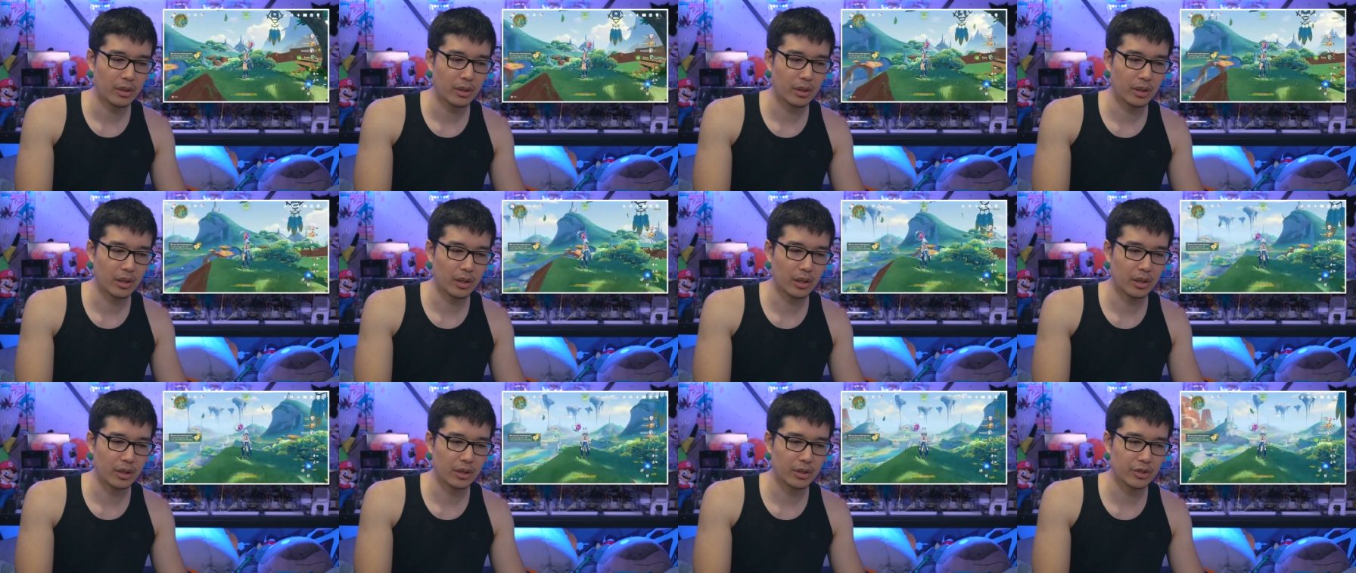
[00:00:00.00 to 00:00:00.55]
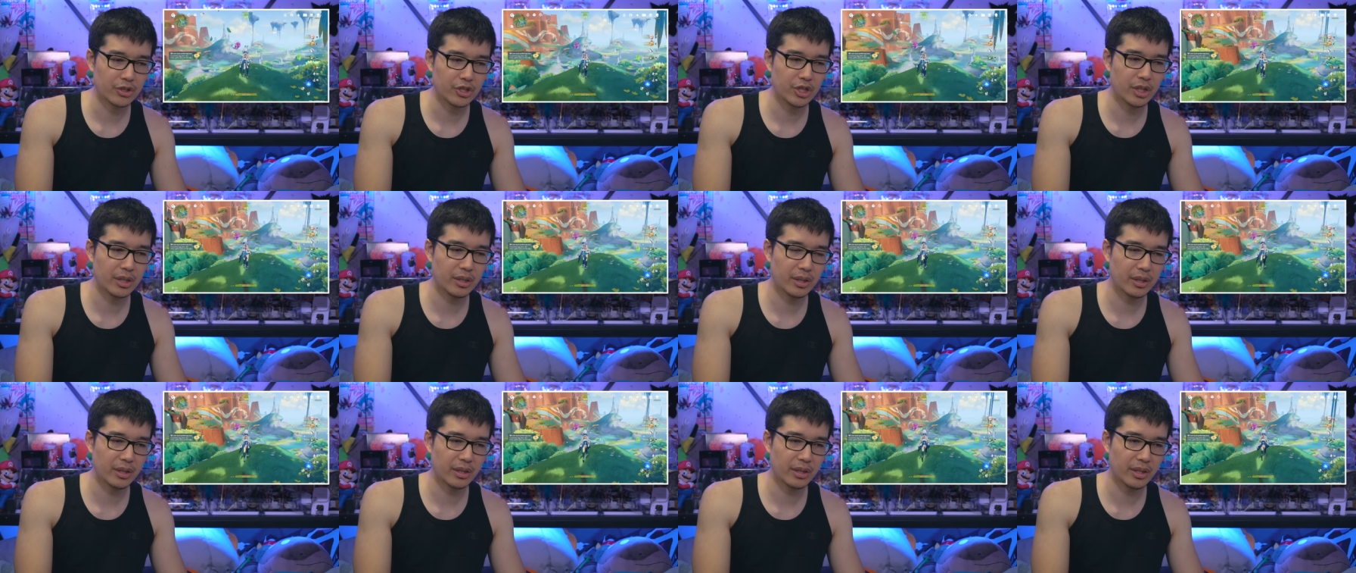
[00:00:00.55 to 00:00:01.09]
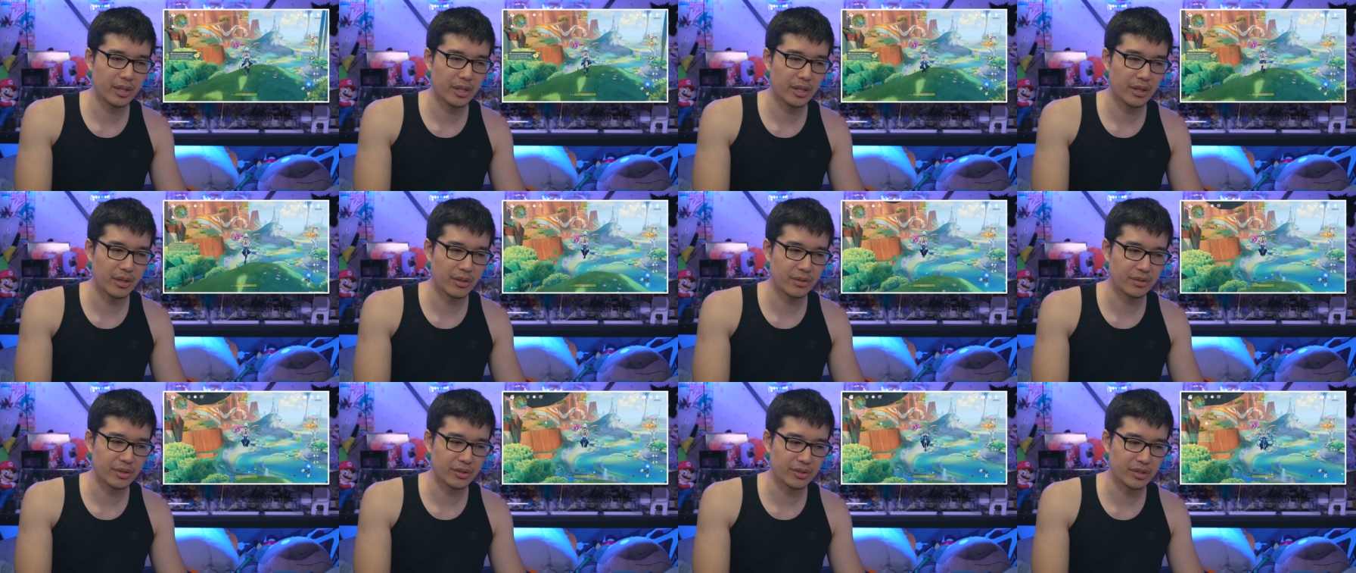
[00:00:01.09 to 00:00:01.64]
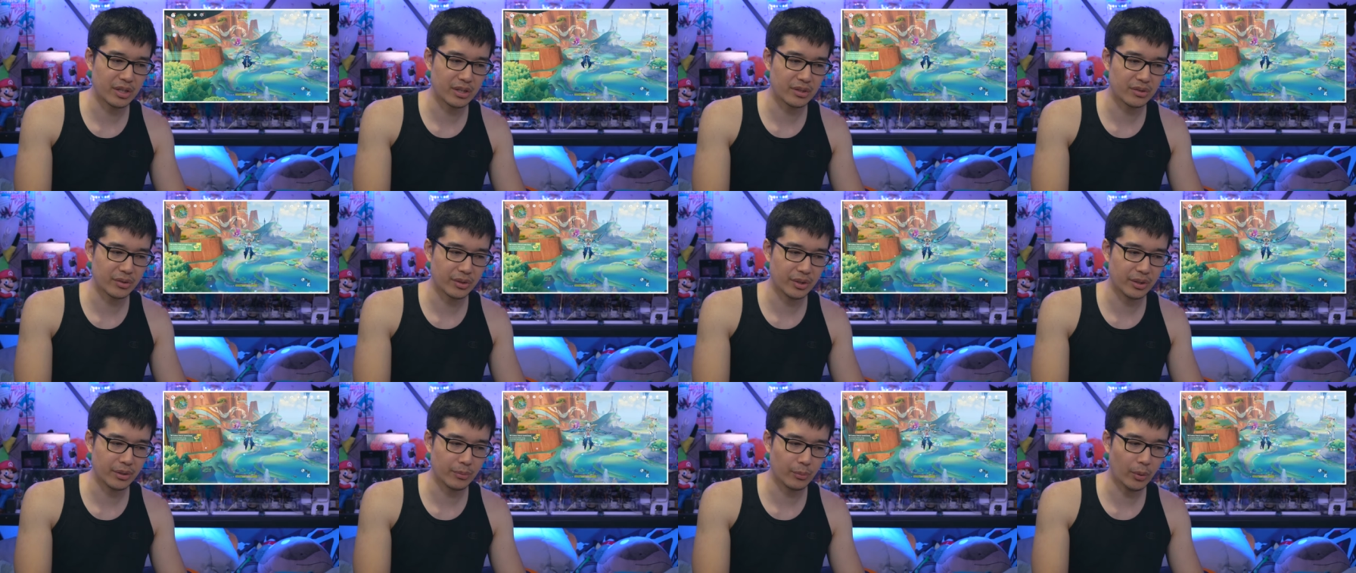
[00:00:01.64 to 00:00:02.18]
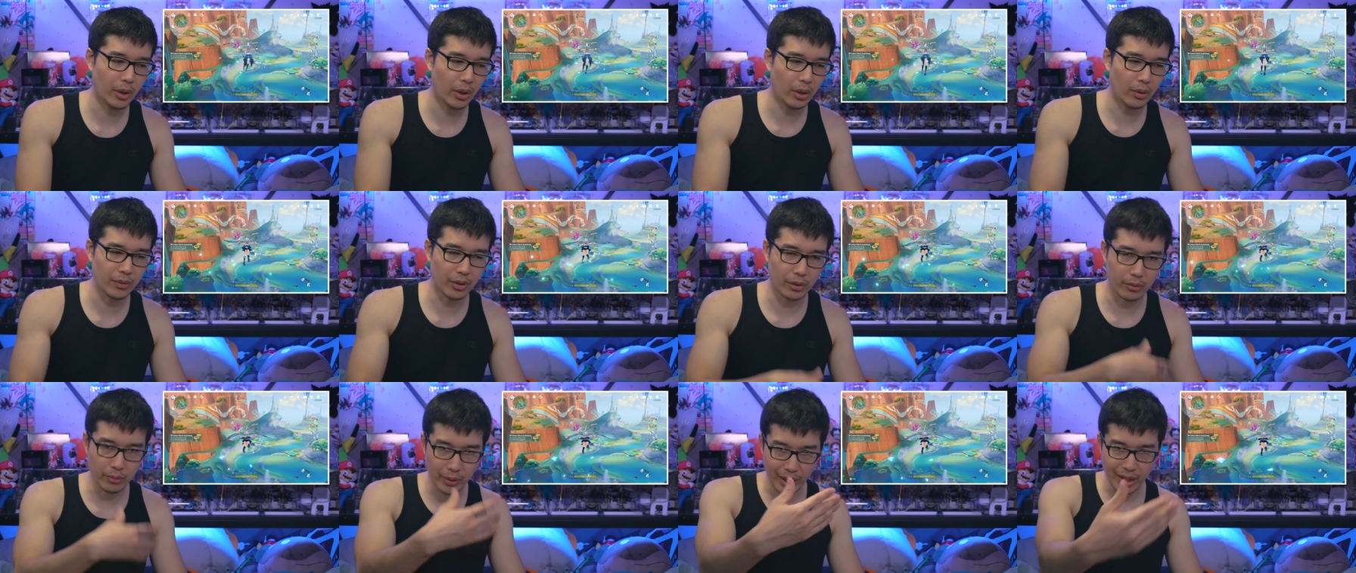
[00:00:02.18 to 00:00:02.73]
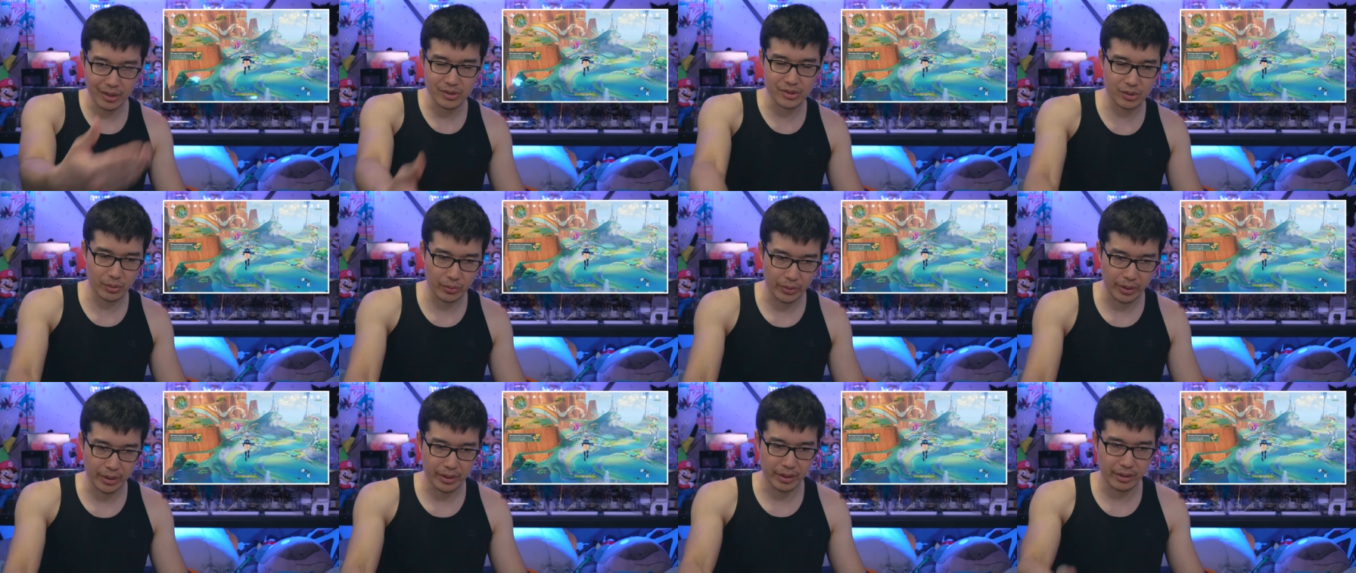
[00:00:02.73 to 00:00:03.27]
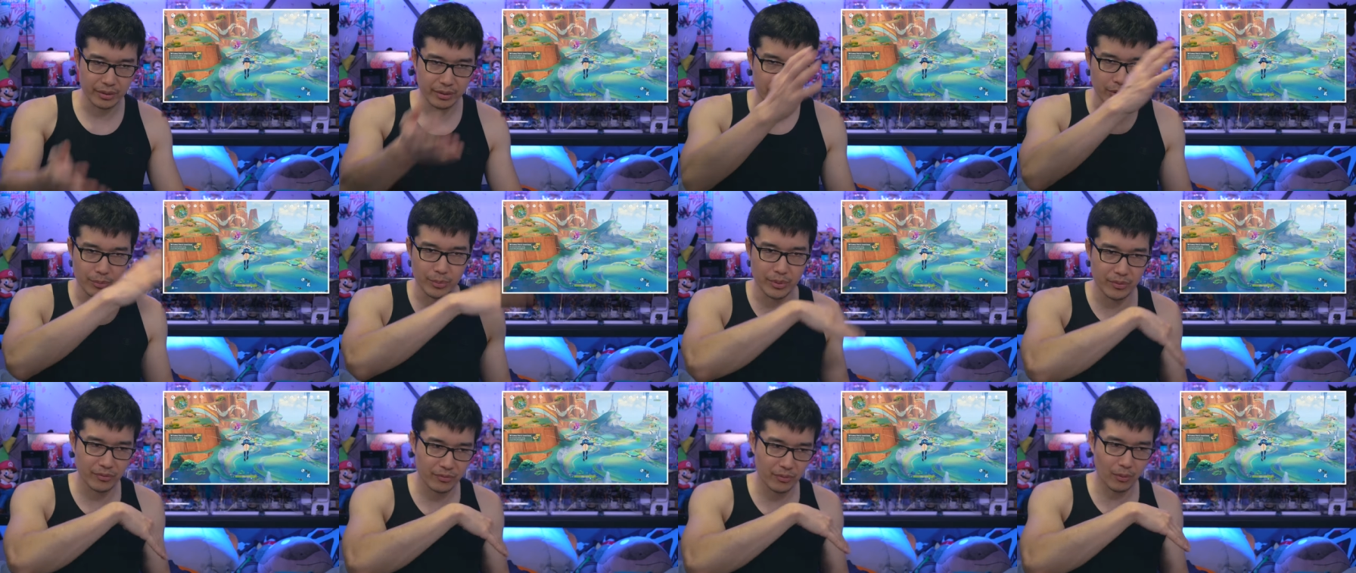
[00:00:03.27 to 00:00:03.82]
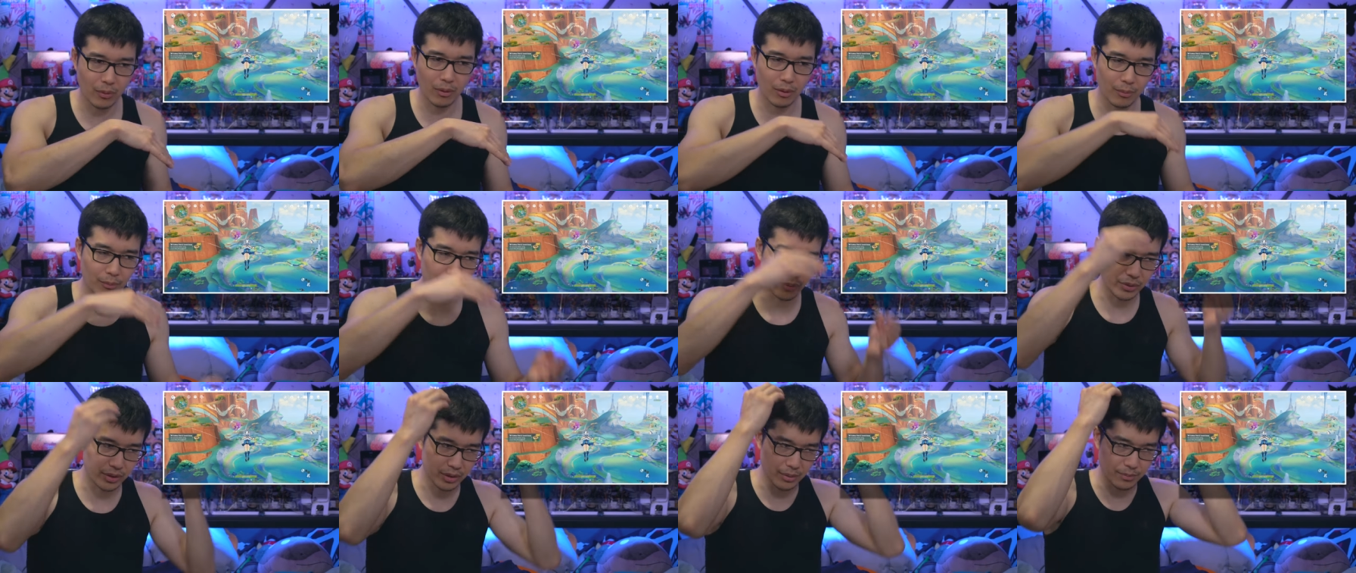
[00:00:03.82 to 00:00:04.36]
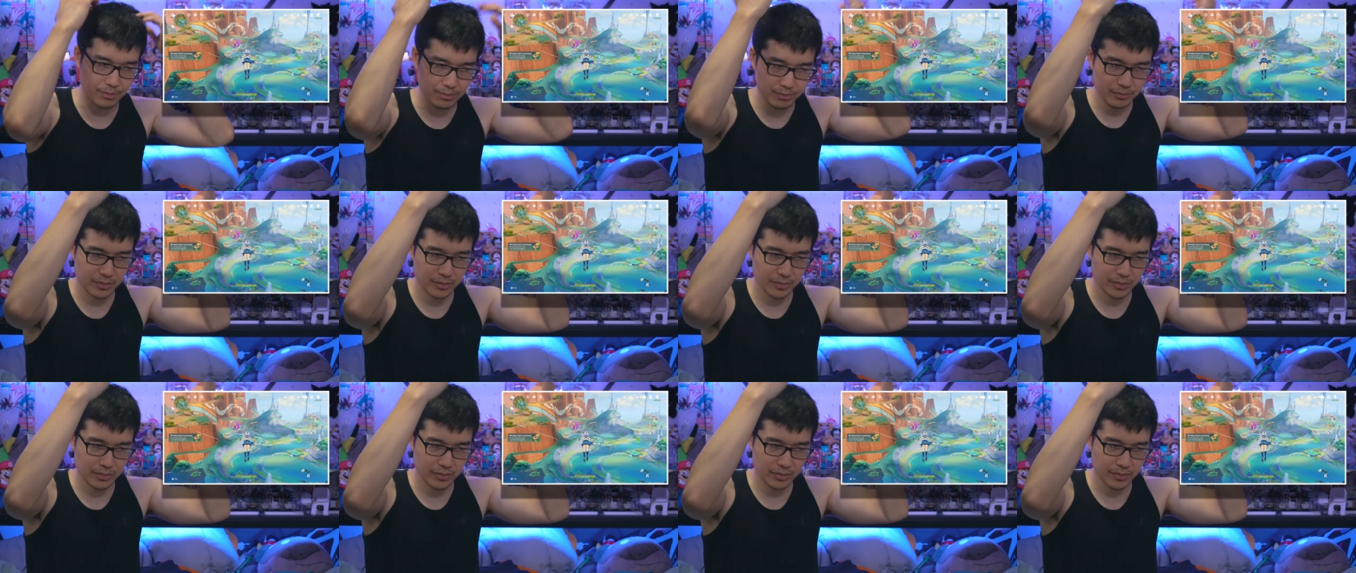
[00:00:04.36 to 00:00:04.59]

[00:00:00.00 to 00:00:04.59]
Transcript: uh, Kachina is essentially well the Ground Saurian in human form with the